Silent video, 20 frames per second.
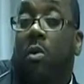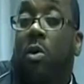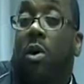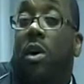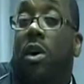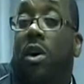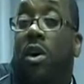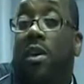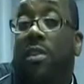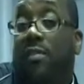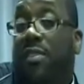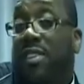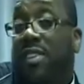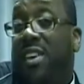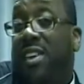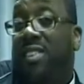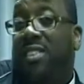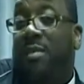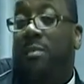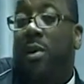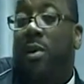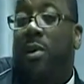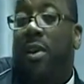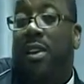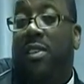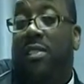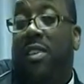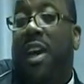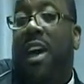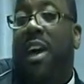What good of a
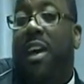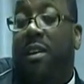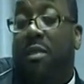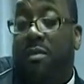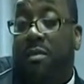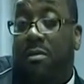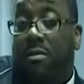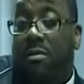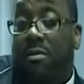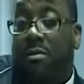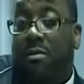testimony is that?